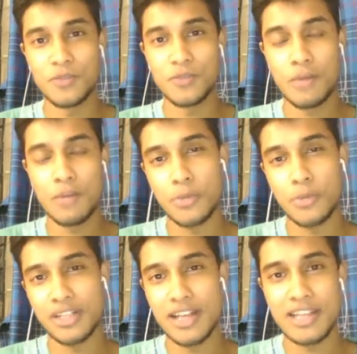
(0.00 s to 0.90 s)

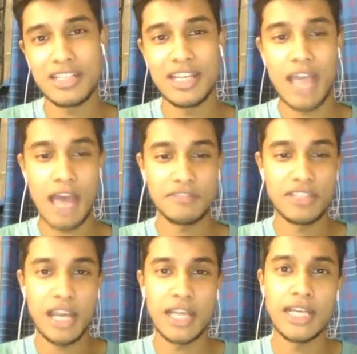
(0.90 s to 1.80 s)
Mohammedan SC have
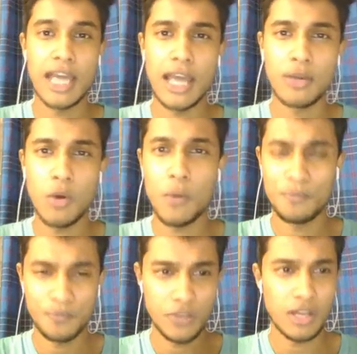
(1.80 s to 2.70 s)
signed. And
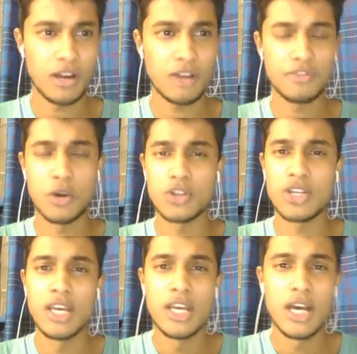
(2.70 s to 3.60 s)
of
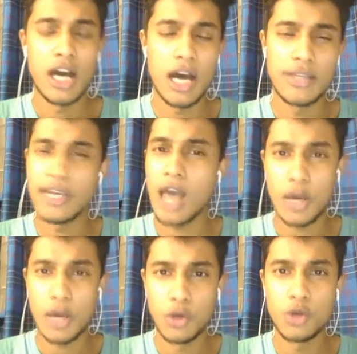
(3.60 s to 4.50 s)
course, there
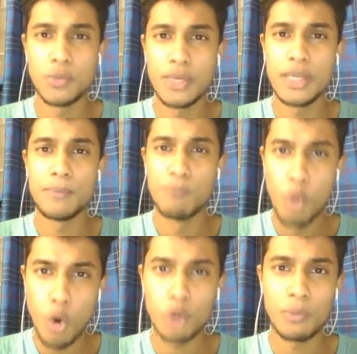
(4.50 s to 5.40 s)
are going to be
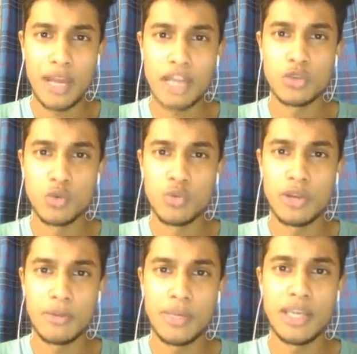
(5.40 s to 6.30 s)
more players who
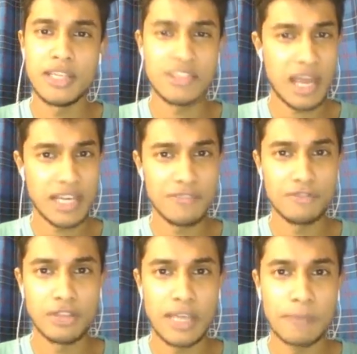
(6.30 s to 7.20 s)
will be signing
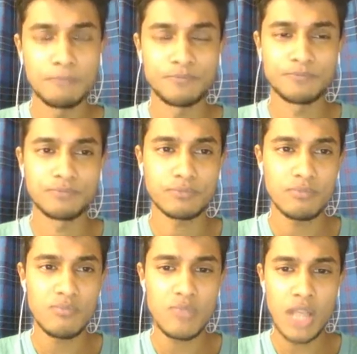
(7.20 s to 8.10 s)
for them.
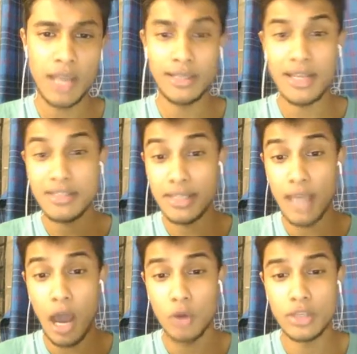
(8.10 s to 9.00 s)
And let's
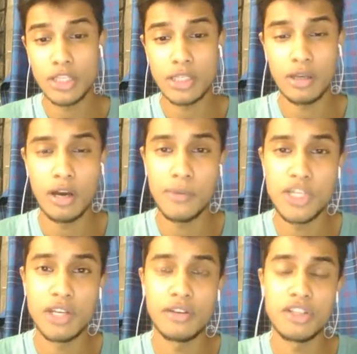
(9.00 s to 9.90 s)
see how this
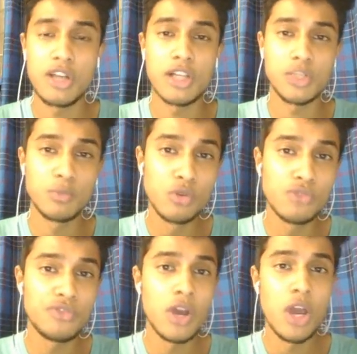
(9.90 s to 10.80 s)
Abhishek Rijal's move